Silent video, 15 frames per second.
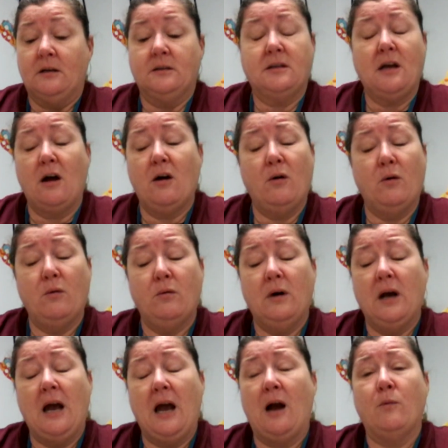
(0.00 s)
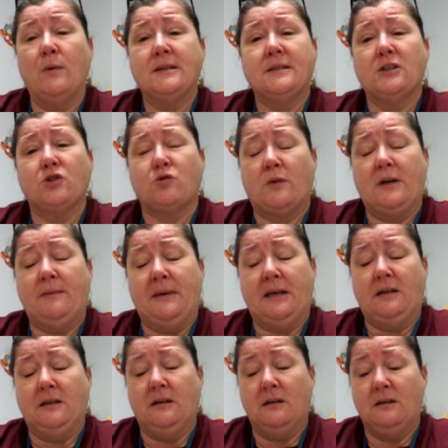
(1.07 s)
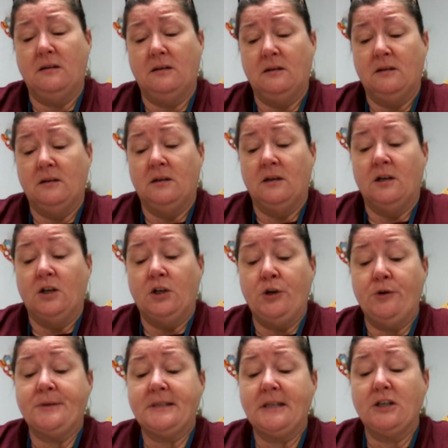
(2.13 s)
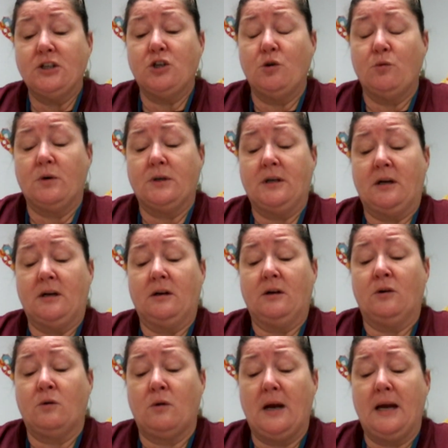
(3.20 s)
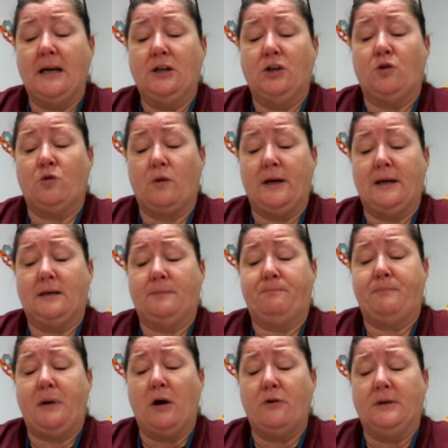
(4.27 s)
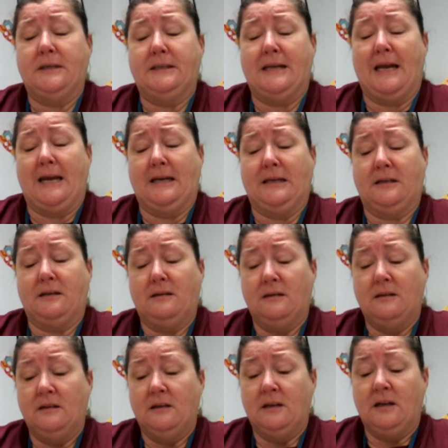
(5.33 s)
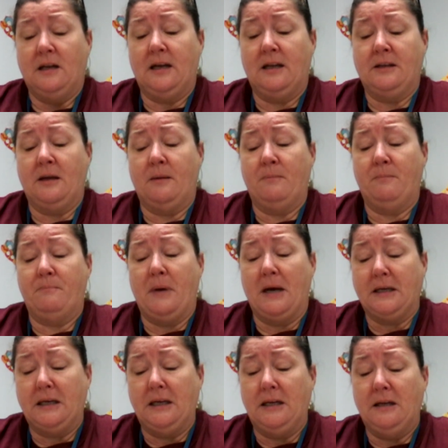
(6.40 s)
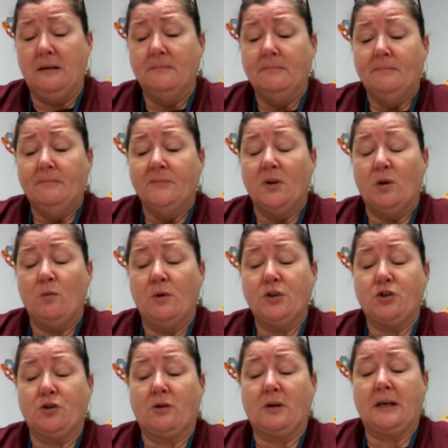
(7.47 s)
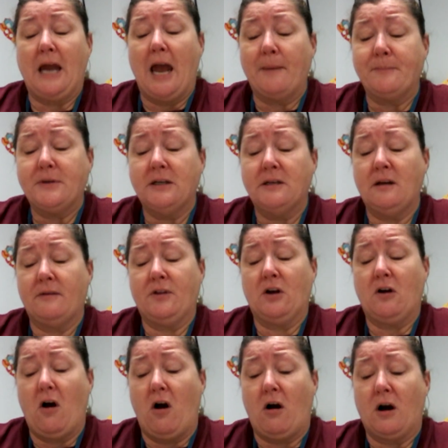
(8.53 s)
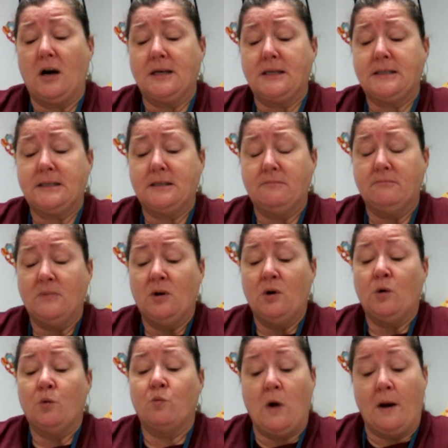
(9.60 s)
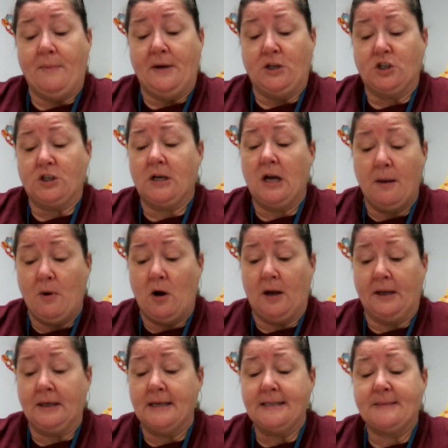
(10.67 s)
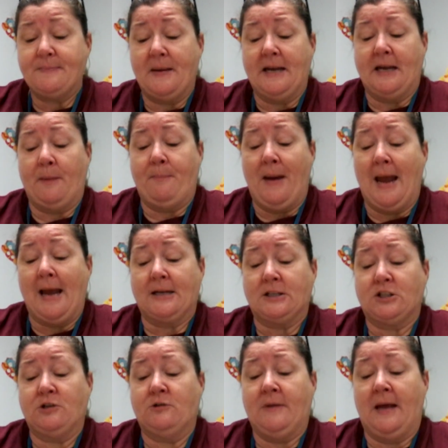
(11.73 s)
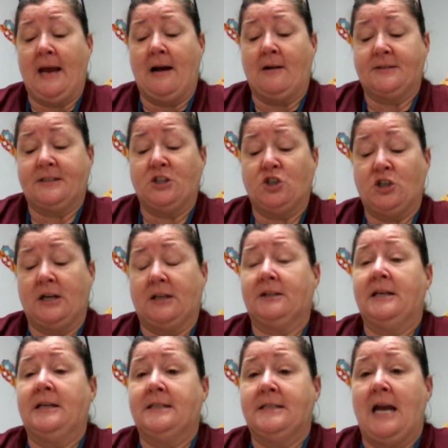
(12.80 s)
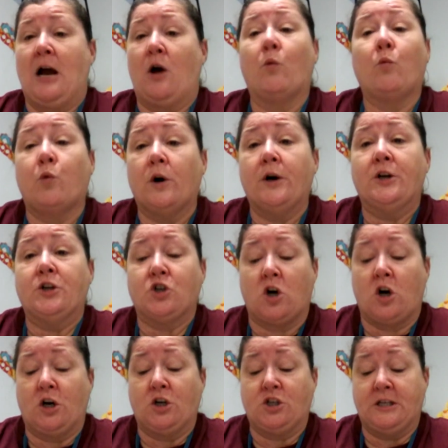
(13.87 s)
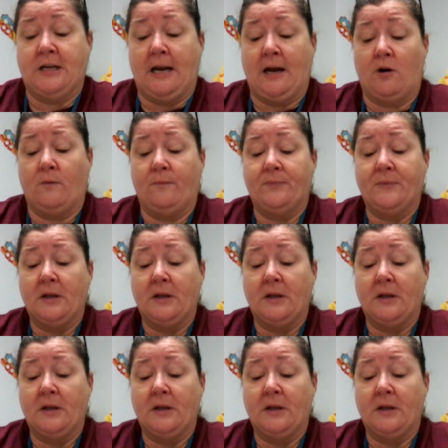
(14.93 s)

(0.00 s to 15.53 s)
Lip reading: Doe, I wasn't dreaming. You said you were the grade grid potentate, and the Bucky was your captain of the guards. Rubbish. Come on, let's make a pass through the house and check things out. We're in charge now.